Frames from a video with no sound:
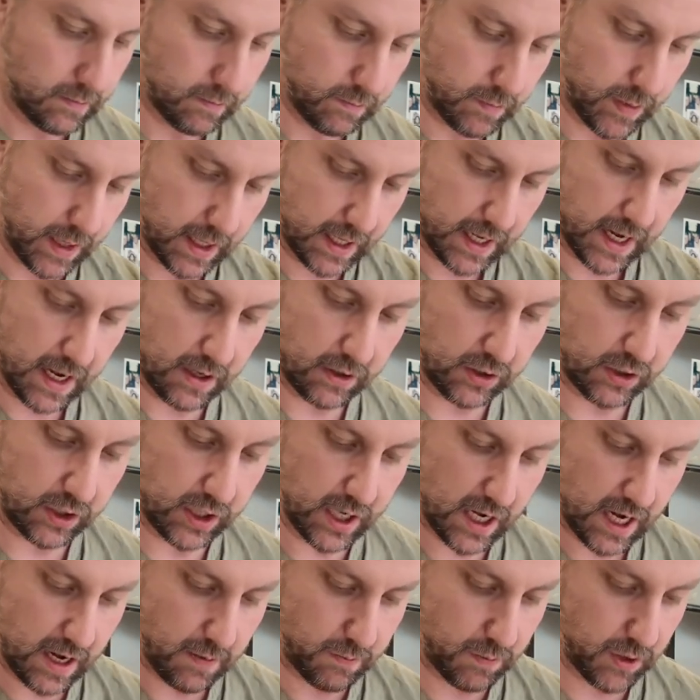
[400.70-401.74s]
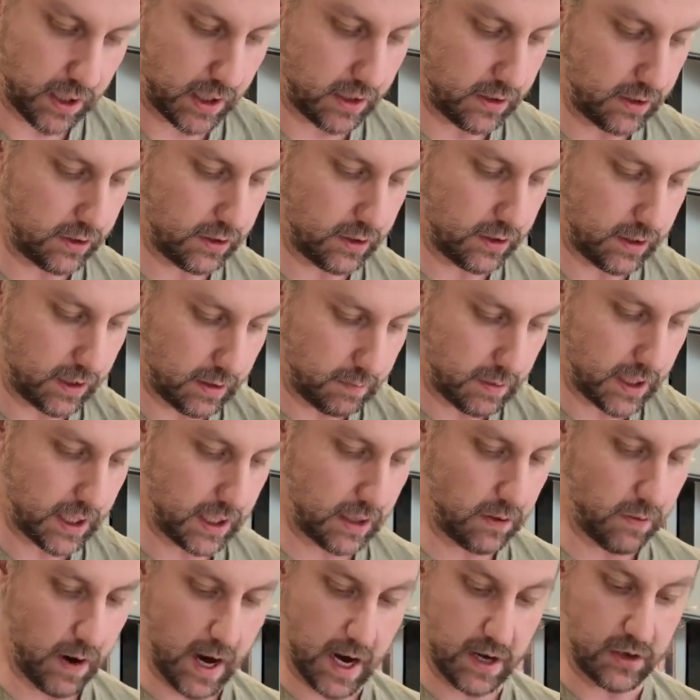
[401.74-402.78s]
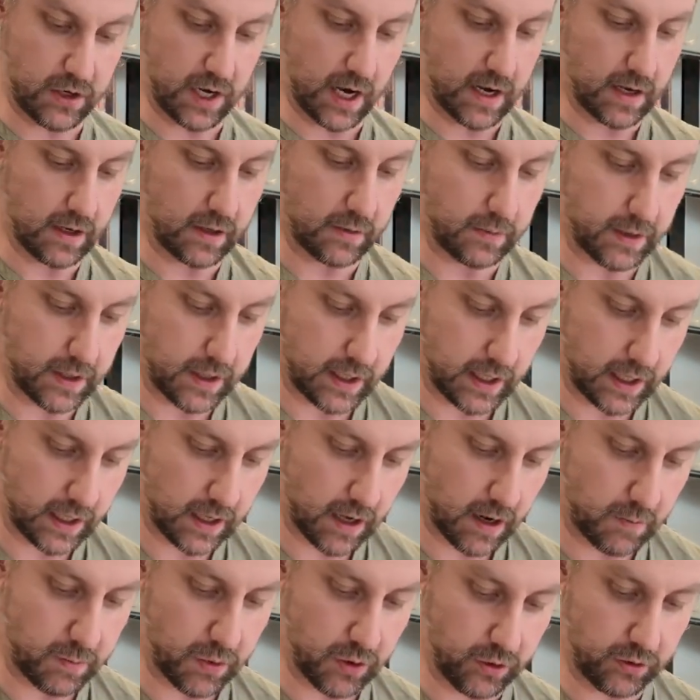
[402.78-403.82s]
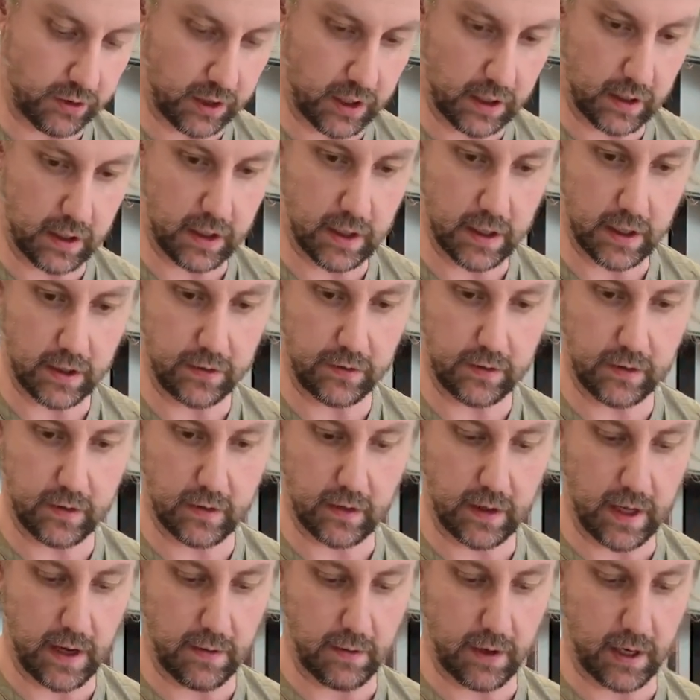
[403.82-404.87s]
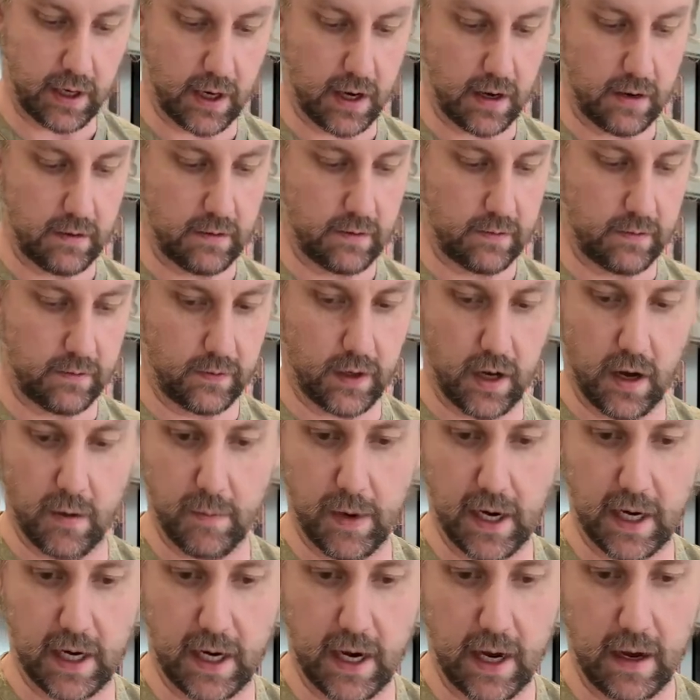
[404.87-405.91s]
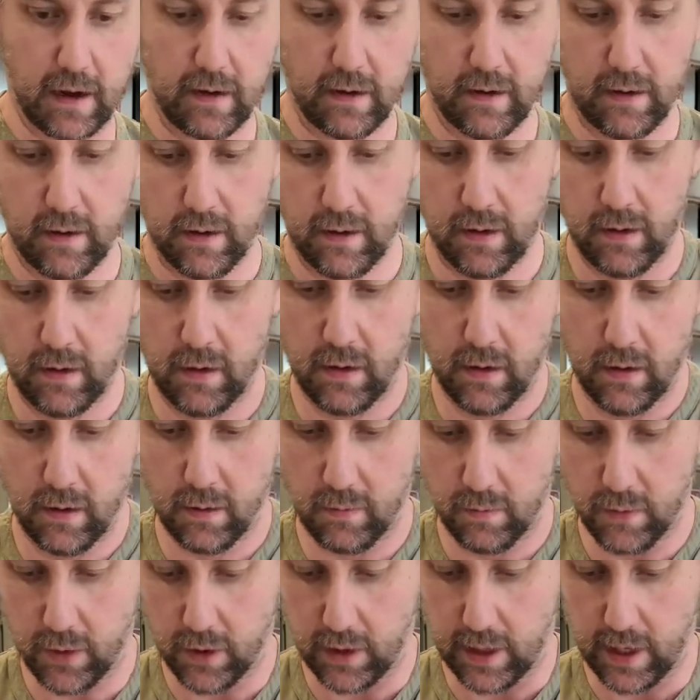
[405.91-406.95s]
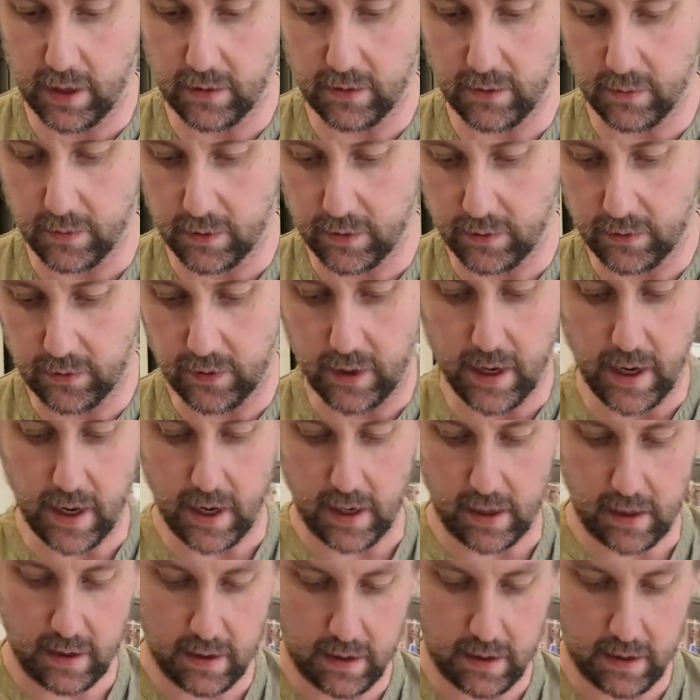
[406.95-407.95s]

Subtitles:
baguette shape, but you're being quite gentle with it, you're not pushing loads, and there we go, got a baguette. Put that to one side.